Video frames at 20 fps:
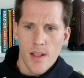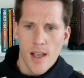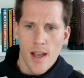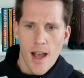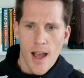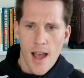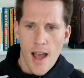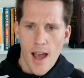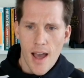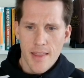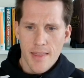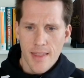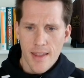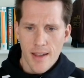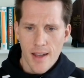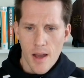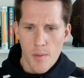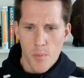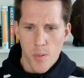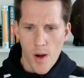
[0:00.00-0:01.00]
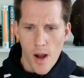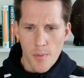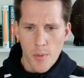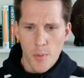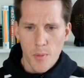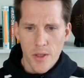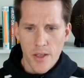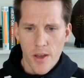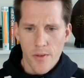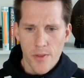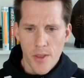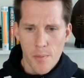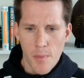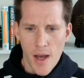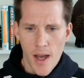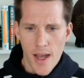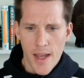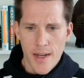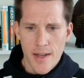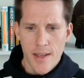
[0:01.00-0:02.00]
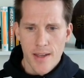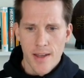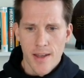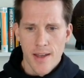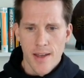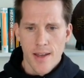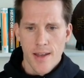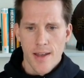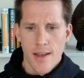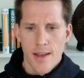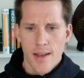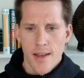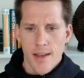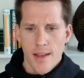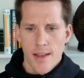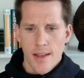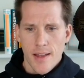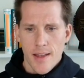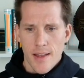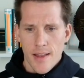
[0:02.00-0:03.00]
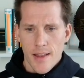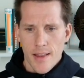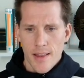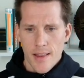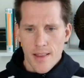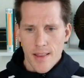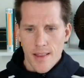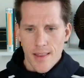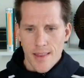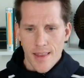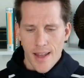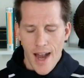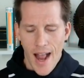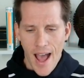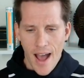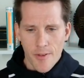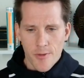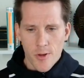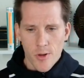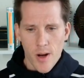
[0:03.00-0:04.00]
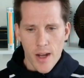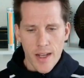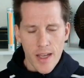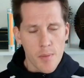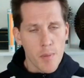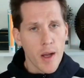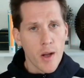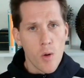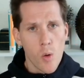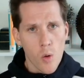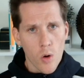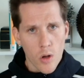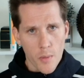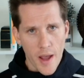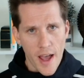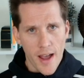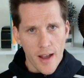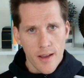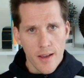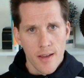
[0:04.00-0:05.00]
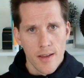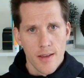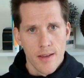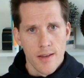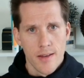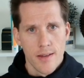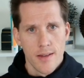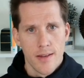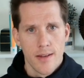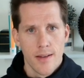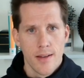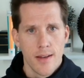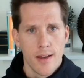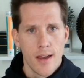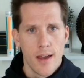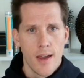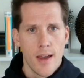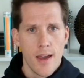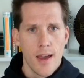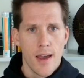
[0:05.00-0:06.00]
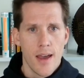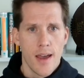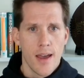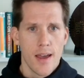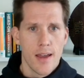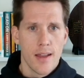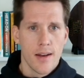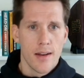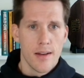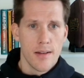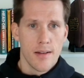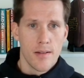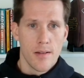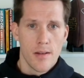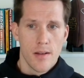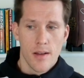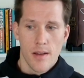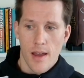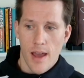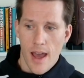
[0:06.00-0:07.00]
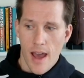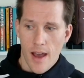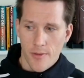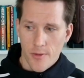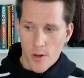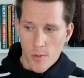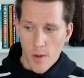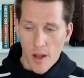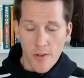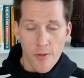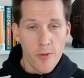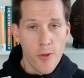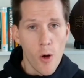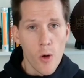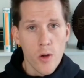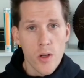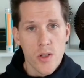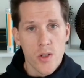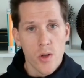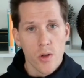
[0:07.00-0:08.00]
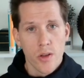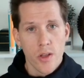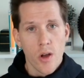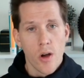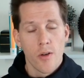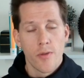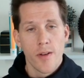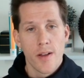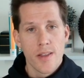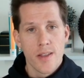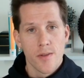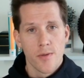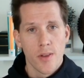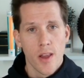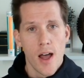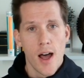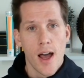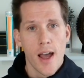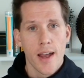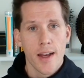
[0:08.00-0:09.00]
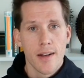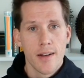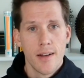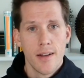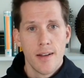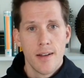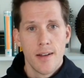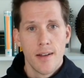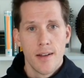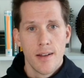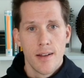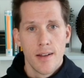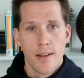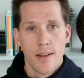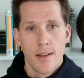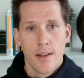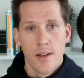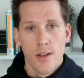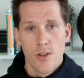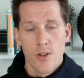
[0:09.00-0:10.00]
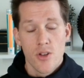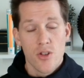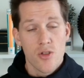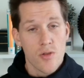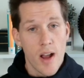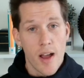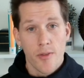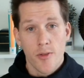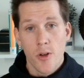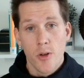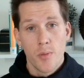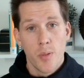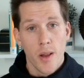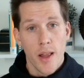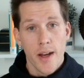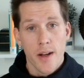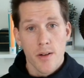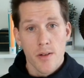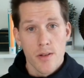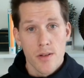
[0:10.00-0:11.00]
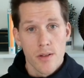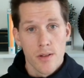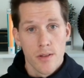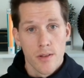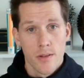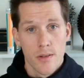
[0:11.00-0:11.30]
I think I'm probably of the mind that after I get my quarterback and after my focus on the offensive line, just draft good players.